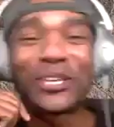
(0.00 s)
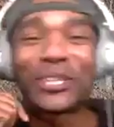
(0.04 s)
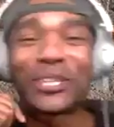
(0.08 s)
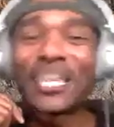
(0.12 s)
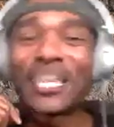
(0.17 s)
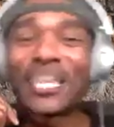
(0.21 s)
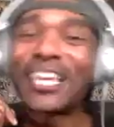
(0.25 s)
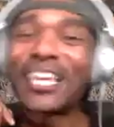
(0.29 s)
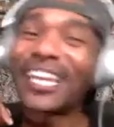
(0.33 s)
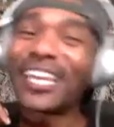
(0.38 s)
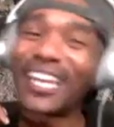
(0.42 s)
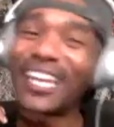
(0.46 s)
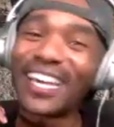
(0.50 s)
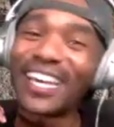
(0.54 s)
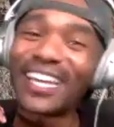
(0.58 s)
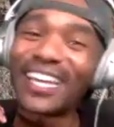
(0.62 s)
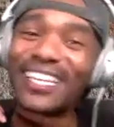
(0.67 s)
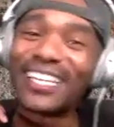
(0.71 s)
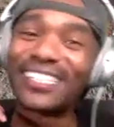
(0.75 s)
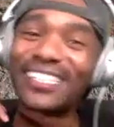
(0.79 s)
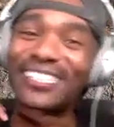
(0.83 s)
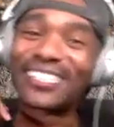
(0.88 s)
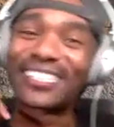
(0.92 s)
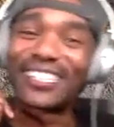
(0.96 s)
think it
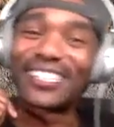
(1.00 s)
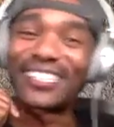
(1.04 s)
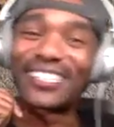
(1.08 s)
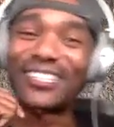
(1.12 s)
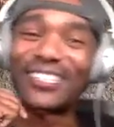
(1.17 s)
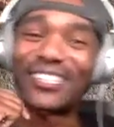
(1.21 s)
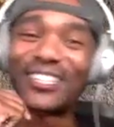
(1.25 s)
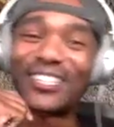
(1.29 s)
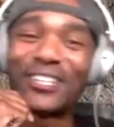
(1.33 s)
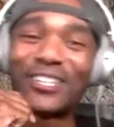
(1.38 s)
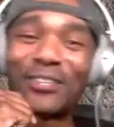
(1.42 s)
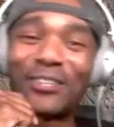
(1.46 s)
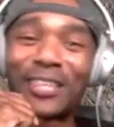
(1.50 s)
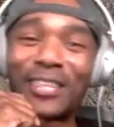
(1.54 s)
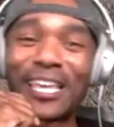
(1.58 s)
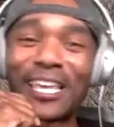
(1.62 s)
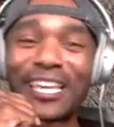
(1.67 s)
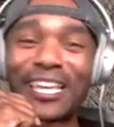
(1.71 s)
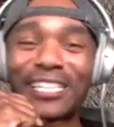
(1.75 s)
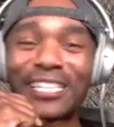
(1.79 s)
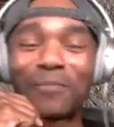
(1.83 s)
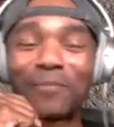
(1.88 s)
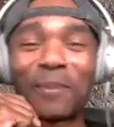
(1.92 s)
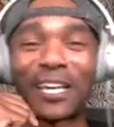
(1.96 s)
is? Do you
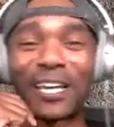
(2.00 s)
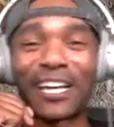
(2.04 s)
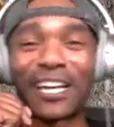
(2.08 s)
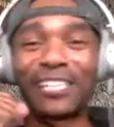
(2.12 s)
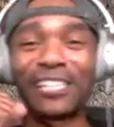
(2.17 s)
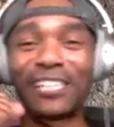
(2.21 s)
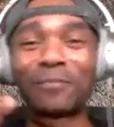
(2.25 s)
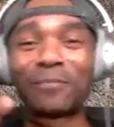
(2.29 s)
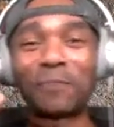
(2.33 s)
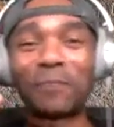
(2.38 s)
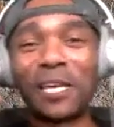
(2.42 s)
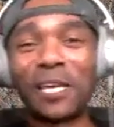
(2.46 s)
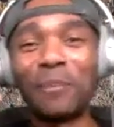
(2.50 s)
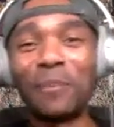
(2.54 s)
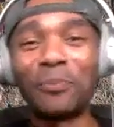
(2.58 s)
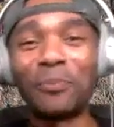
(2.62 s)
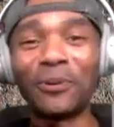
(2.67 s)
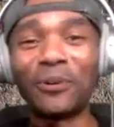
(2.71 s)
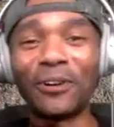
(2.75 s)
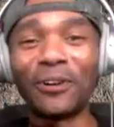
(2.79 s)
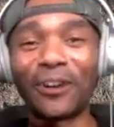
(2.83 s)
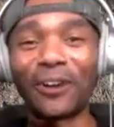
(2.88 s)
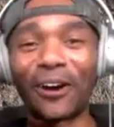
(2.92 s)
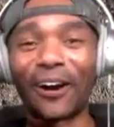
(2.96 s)
think it's because
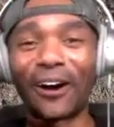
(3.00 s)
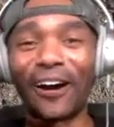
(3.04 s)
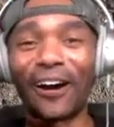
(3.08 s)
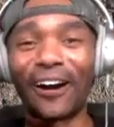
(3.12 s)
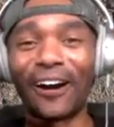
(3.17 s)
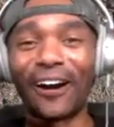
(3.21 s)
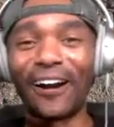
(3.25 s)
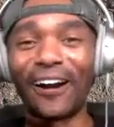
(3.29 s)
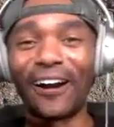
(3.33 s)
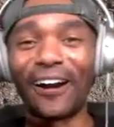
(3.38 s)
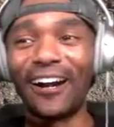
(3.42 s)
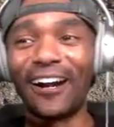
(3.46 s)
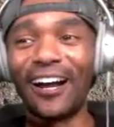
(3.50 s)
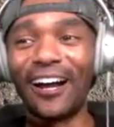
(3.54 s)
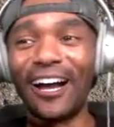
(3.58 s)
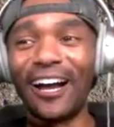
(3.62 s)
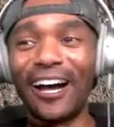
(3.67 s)
people are